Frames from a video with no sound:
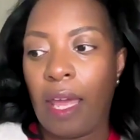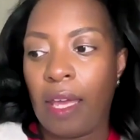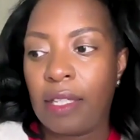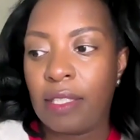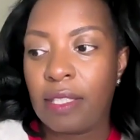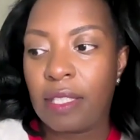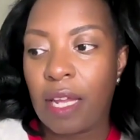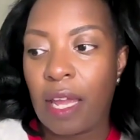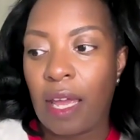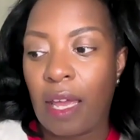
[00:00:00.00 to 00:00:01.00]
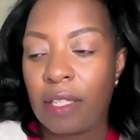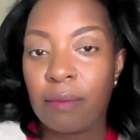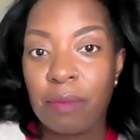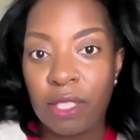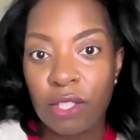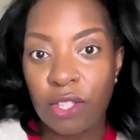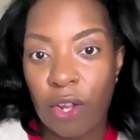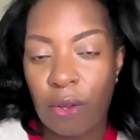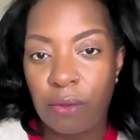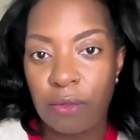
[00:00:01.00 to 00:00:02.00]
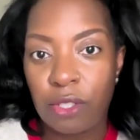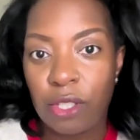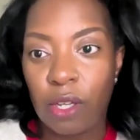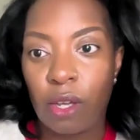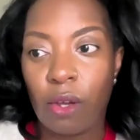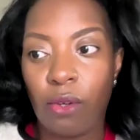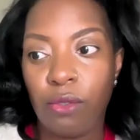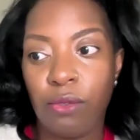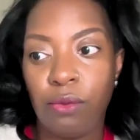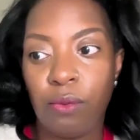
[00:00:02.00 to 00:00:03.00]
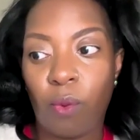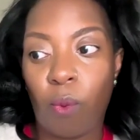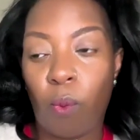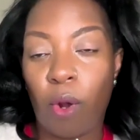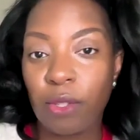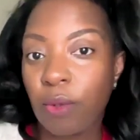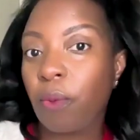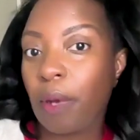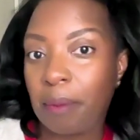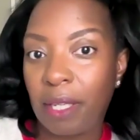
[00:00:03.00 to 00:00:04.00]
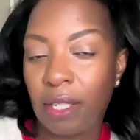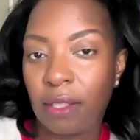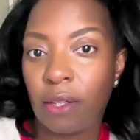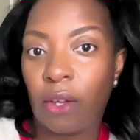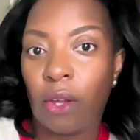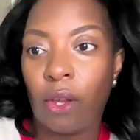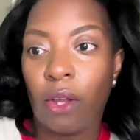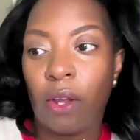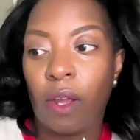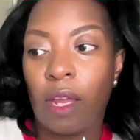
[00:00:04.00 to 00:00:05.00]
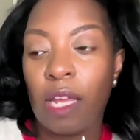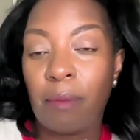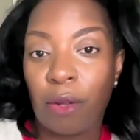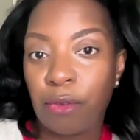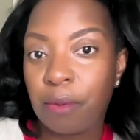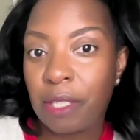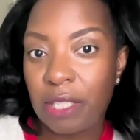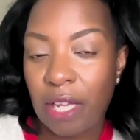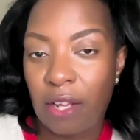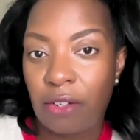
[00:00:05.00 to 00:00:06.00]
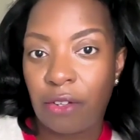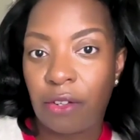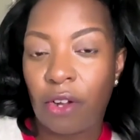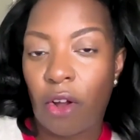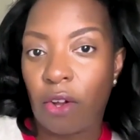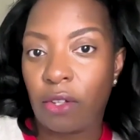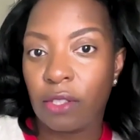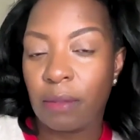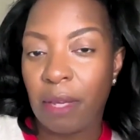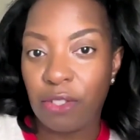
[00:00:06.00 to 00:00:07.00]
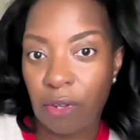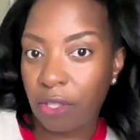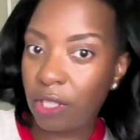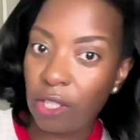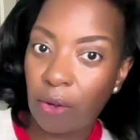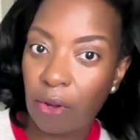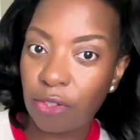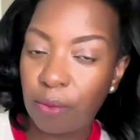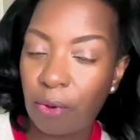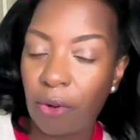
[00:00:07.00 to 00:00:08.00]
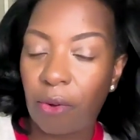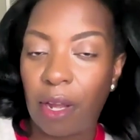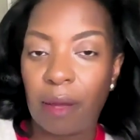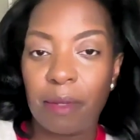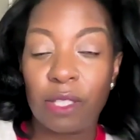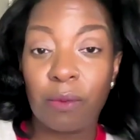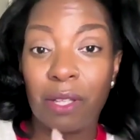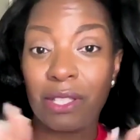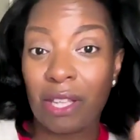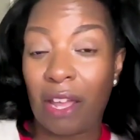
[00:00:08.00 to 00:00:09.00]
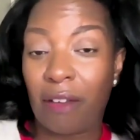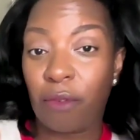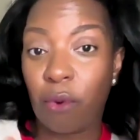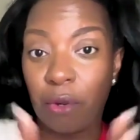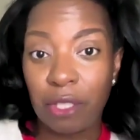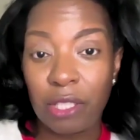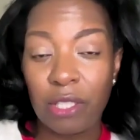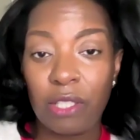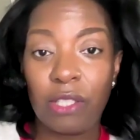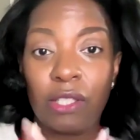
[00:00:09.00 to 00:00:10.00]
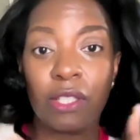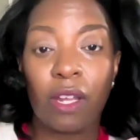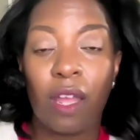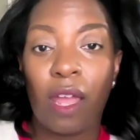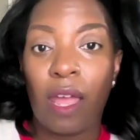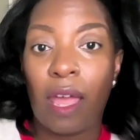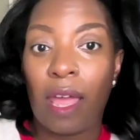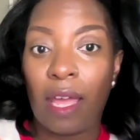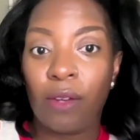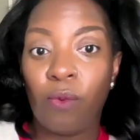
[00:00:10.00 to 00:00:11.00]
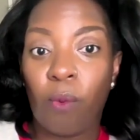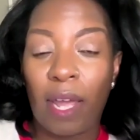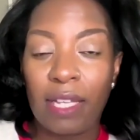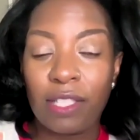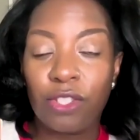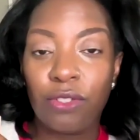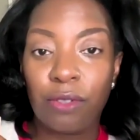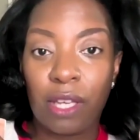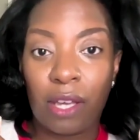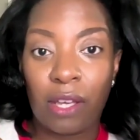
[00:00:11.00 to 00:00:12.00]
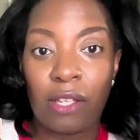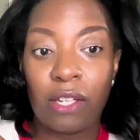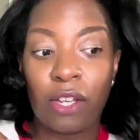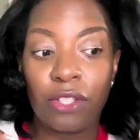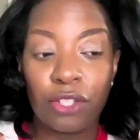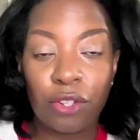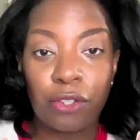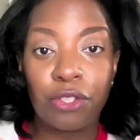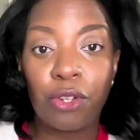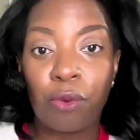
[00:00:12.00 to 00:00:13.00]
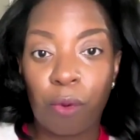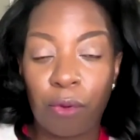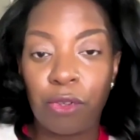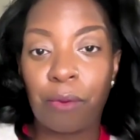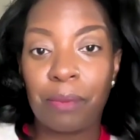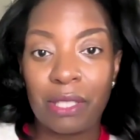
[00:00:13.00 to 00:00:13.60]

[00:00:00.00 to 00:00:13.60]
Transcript: And as a business coach who works with women in my group container called the Matriarch CEO Coaching Program, as well as I have courses and ways that you can start to grow your